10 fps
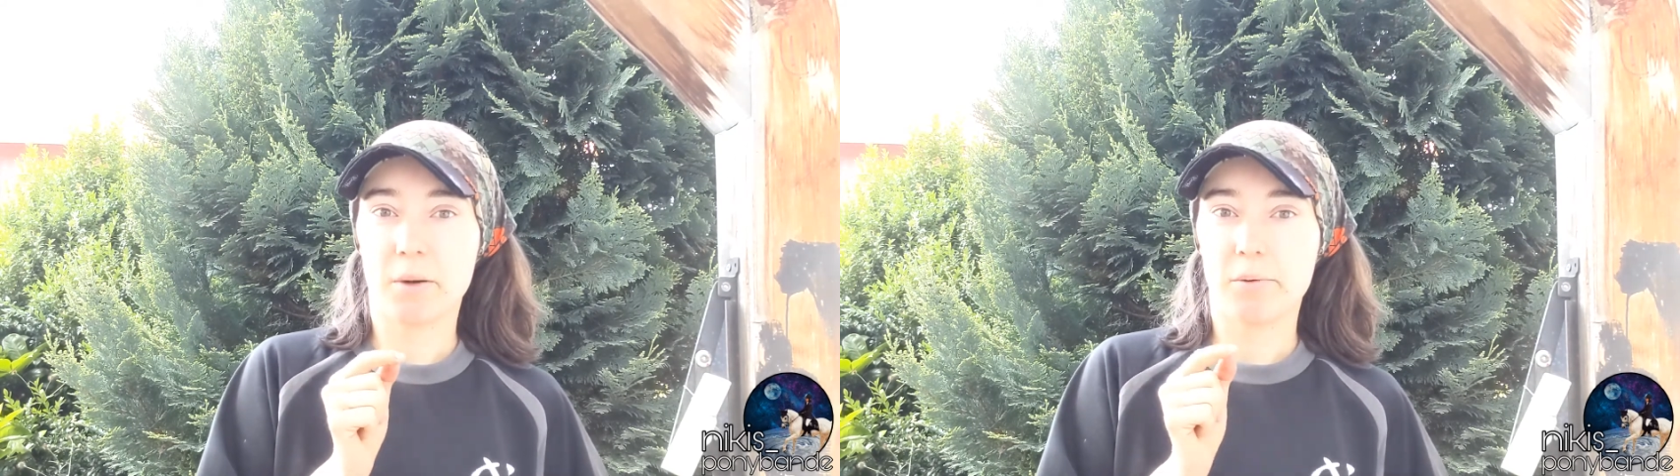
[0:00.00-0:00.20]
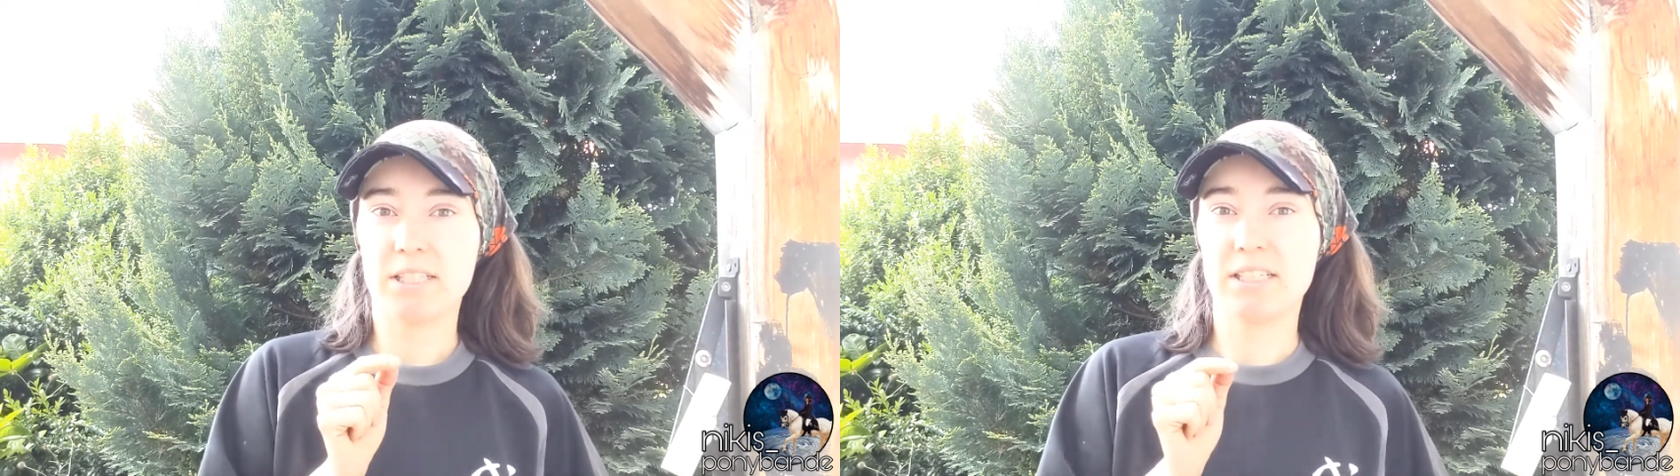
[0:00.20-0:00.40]

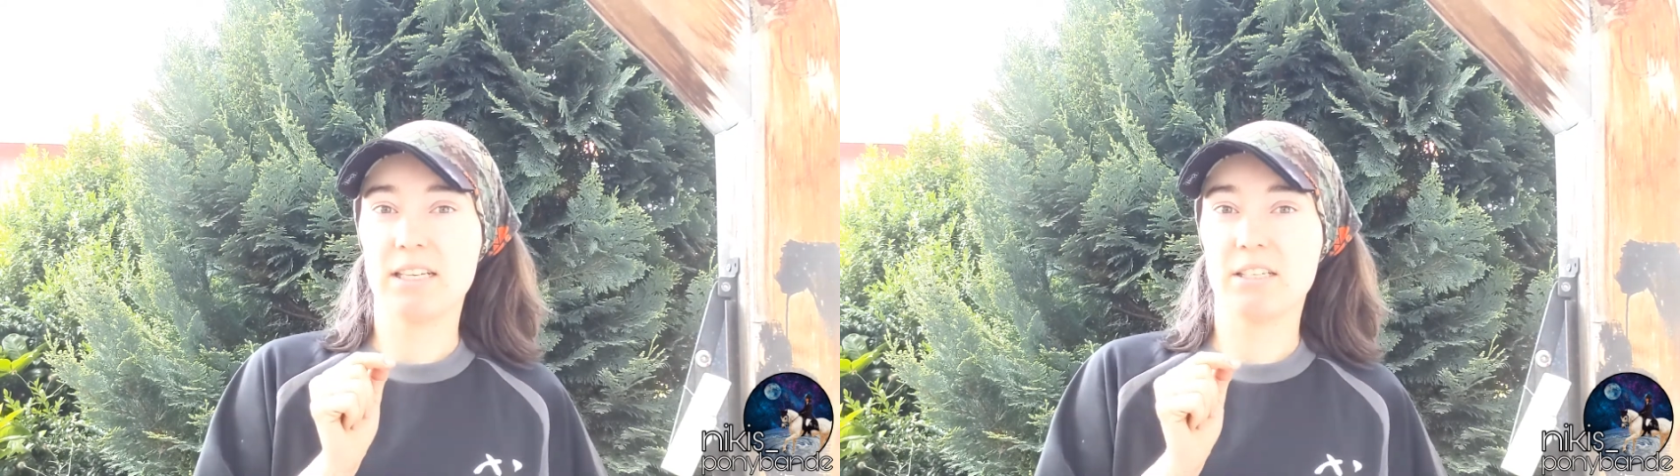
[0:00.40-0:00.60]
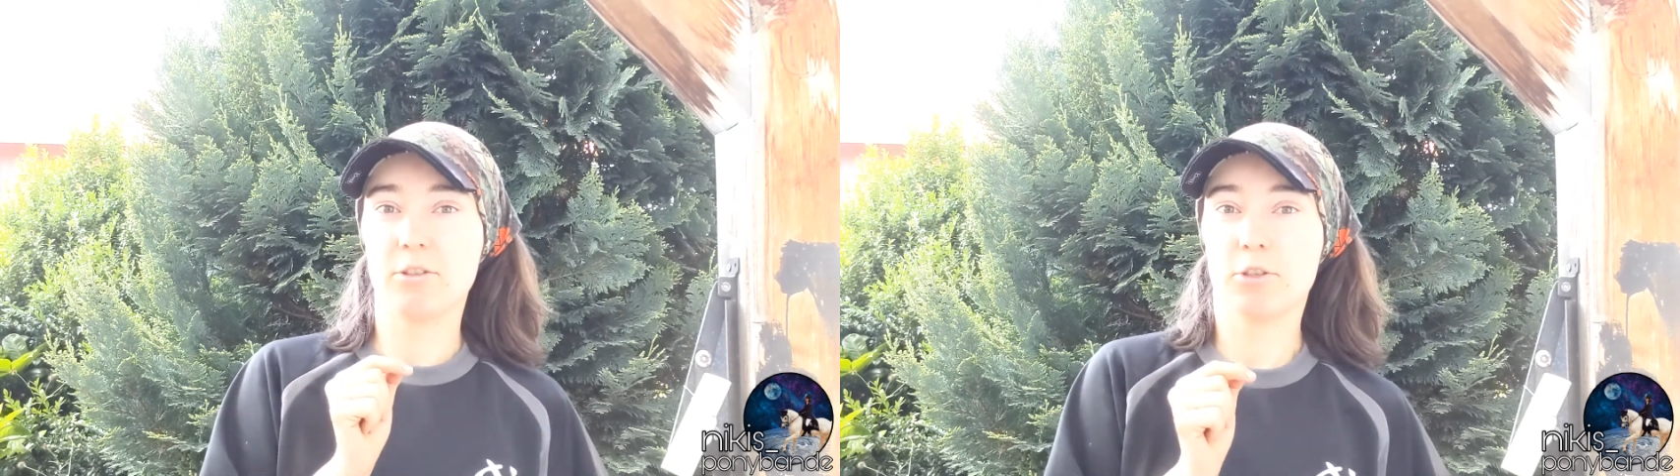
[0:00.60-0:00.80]
We
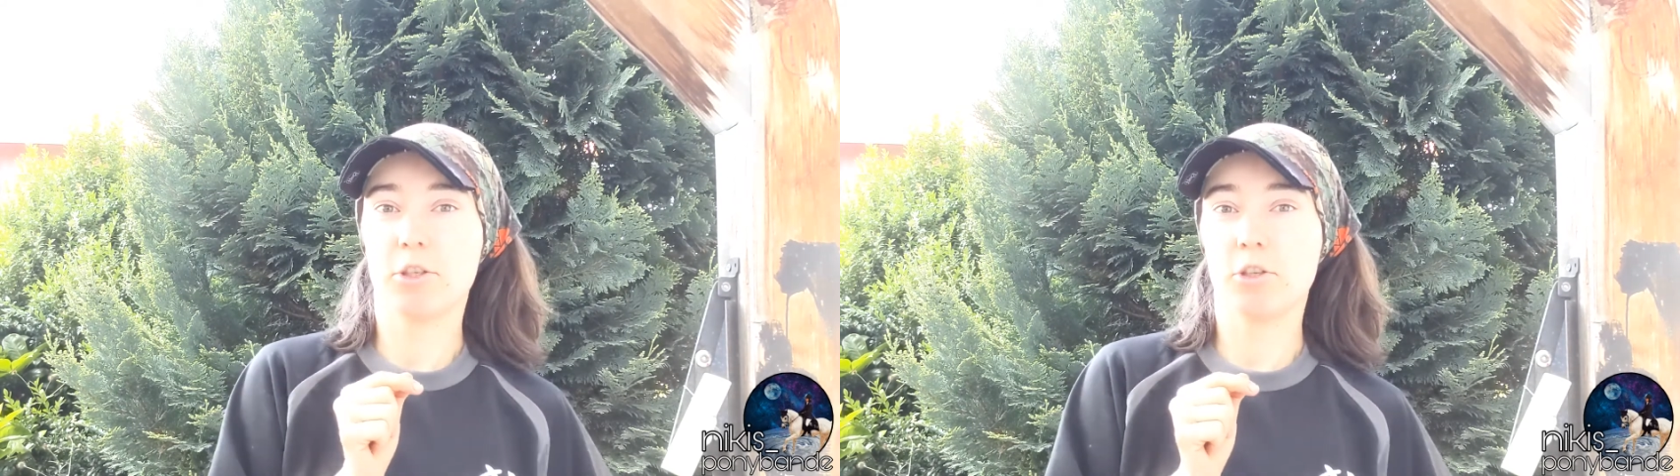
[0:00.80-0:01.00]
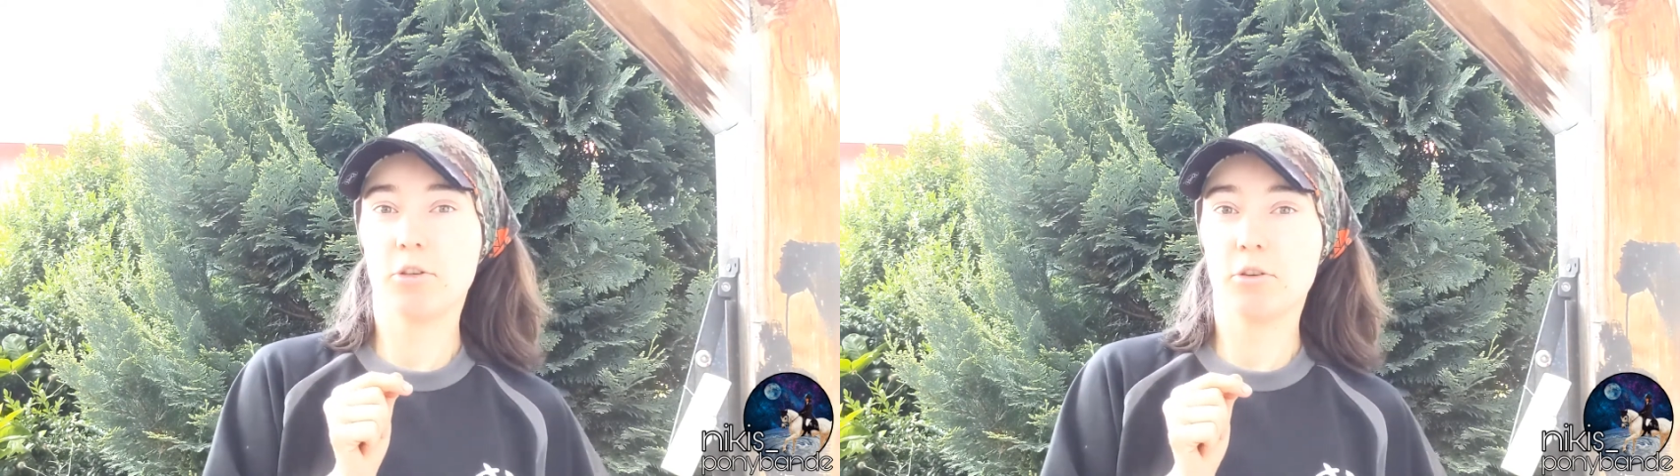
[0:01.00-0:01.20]
did
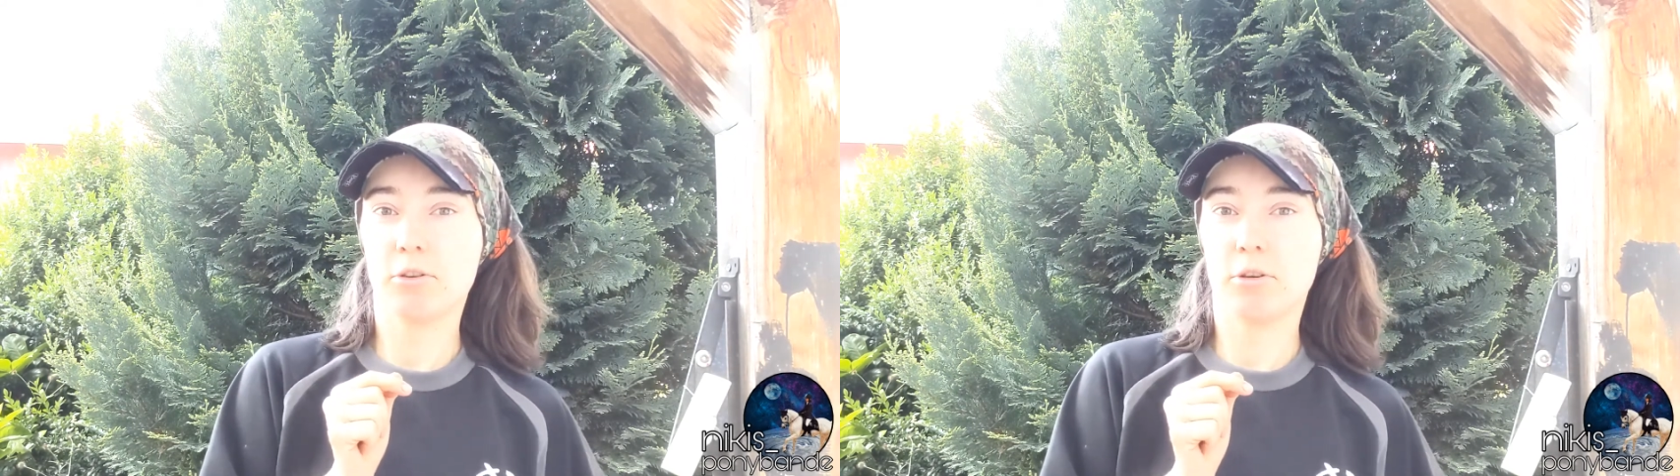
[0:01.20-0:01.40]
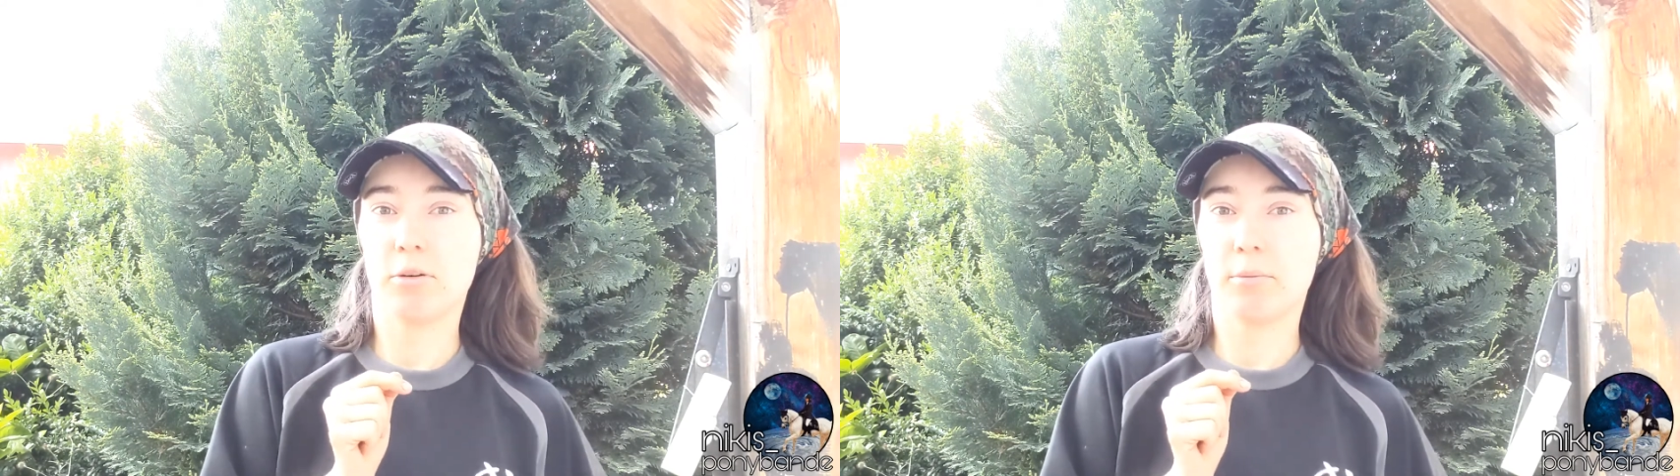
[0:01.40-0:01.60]
two